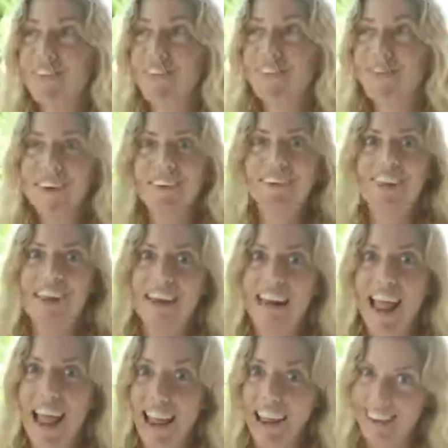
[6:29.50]
Which is better than
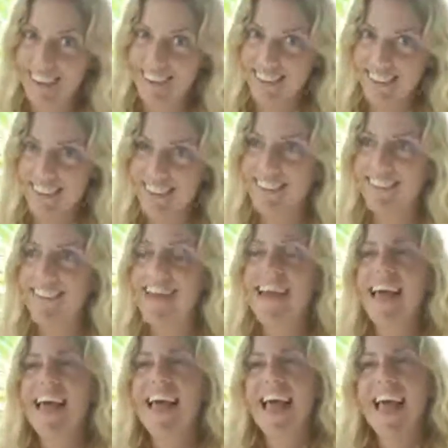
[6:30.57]
86,
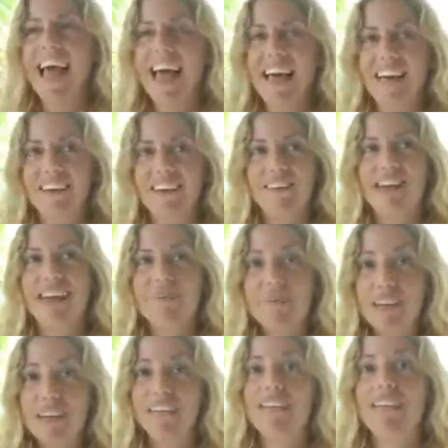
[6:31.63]
and it
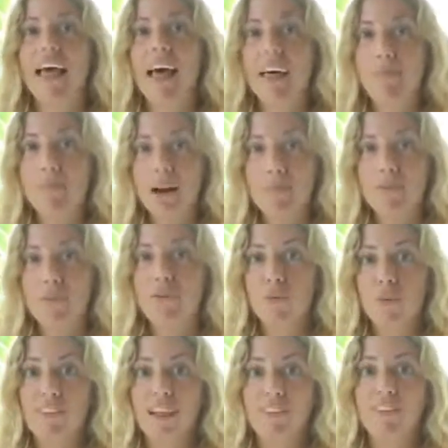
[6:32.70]
means that my
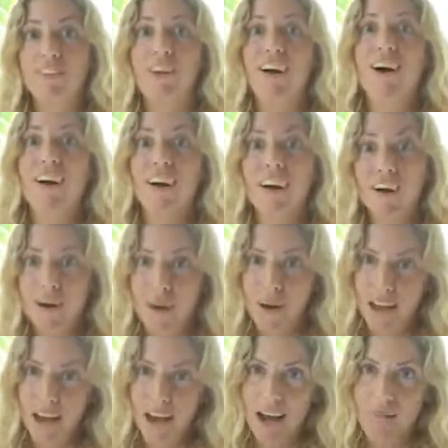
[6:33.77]
B12 levels are
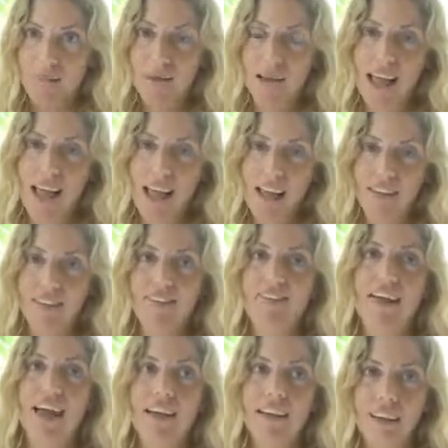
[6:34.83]
going up, and
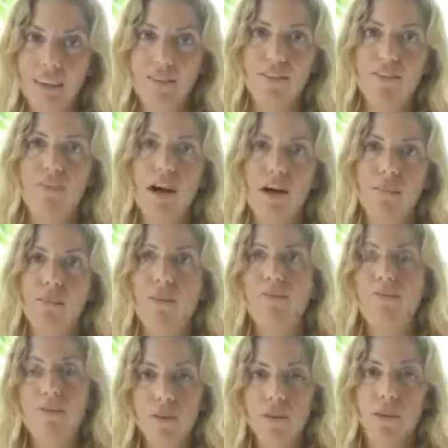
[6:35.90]
that is from the
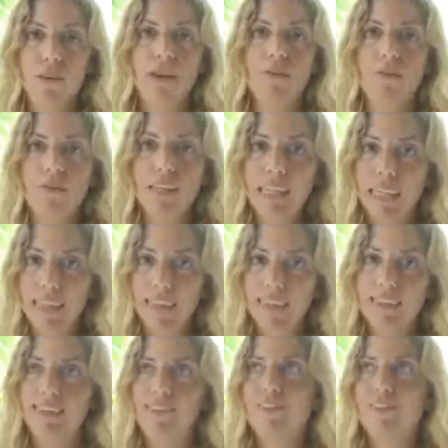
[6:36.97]
food that I'm eating.